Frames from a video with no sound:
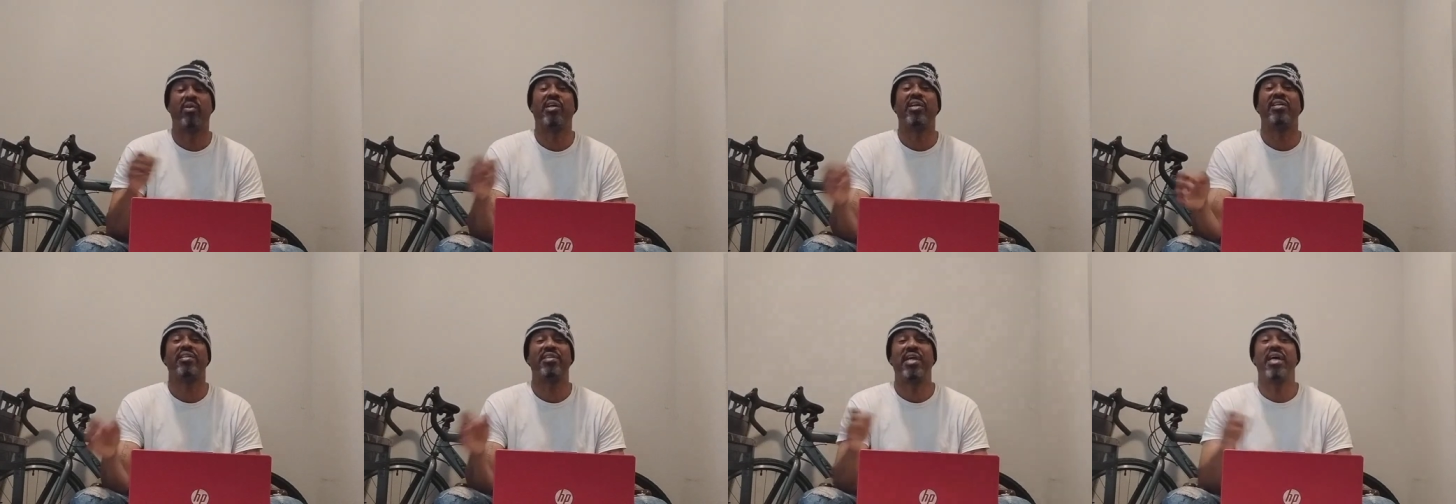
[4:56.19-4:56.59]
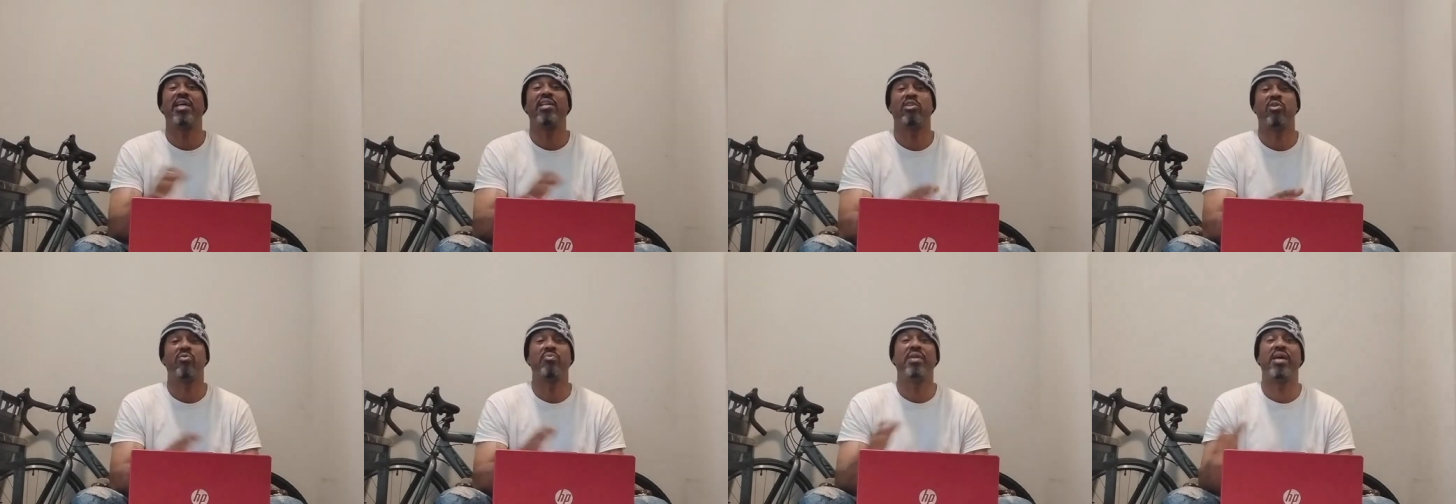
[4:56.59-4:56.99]
Could
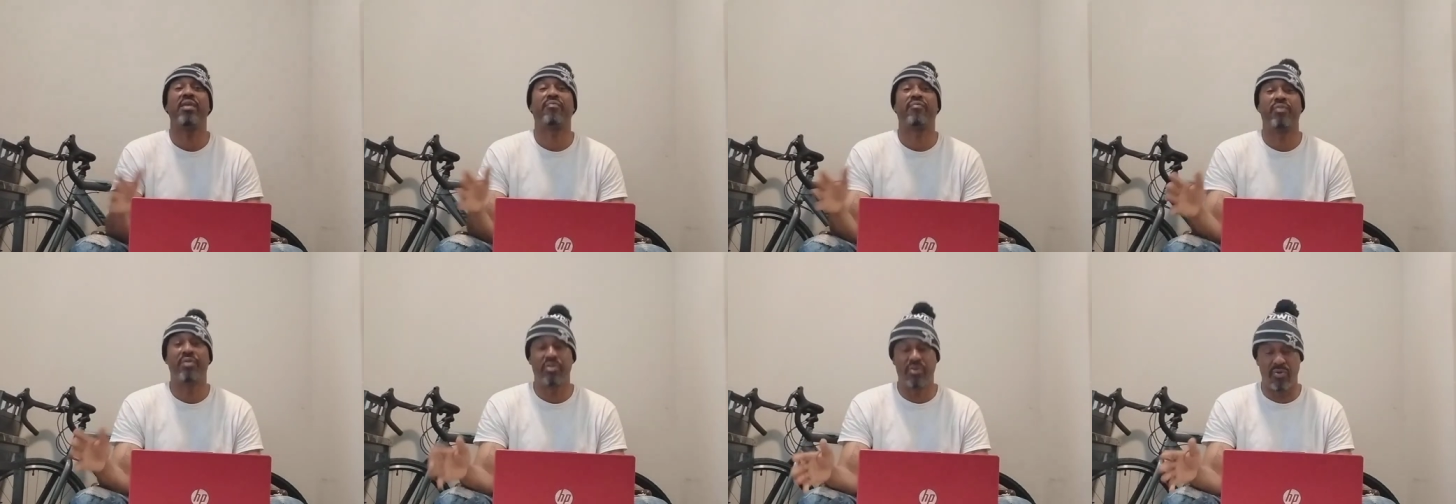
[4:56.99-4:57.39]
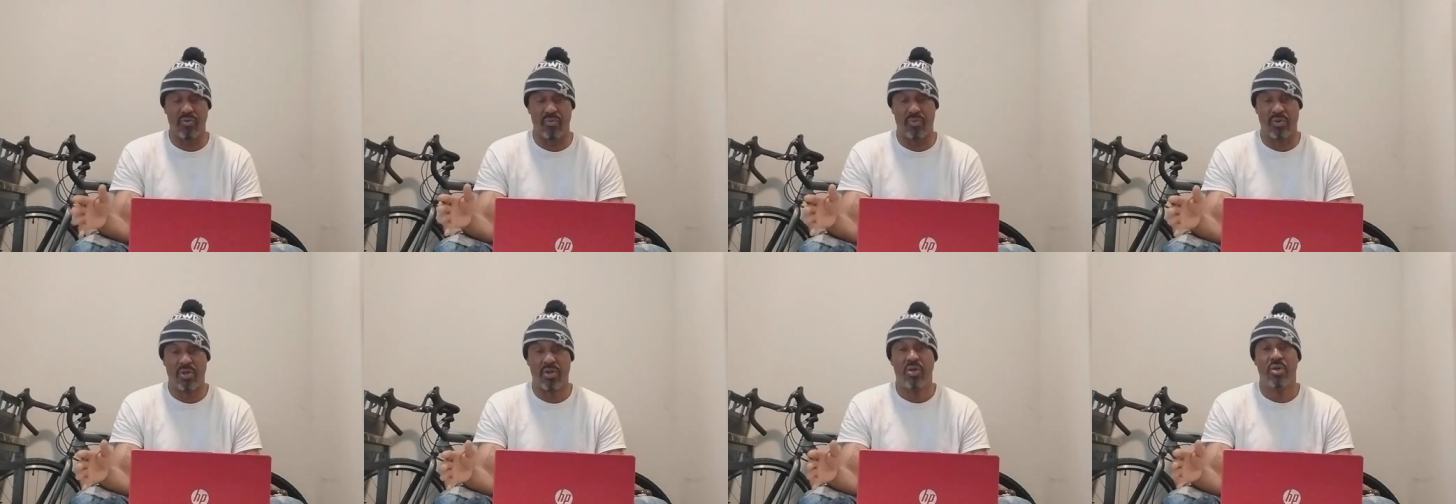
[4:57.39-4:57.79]
they do that for
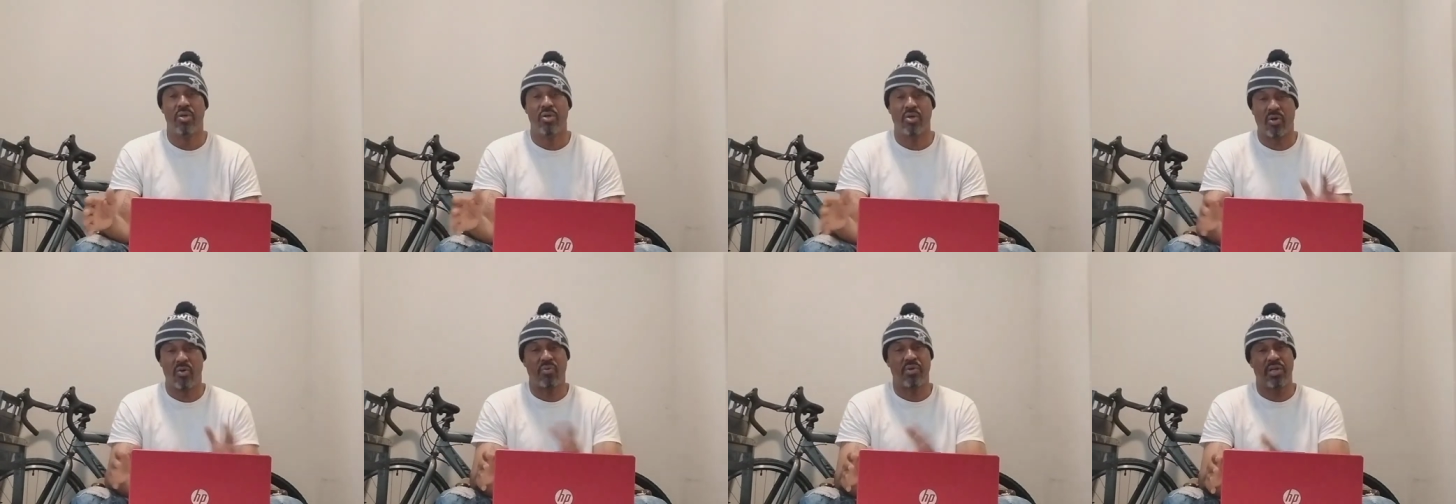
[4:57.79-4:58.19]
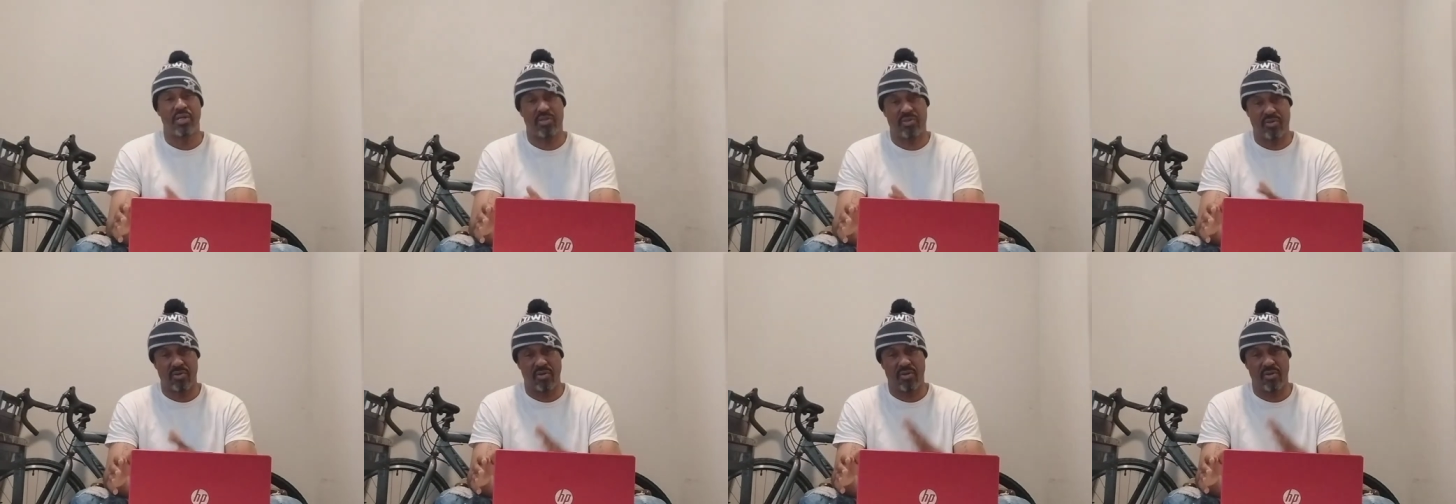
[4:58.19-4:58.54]
you? Go get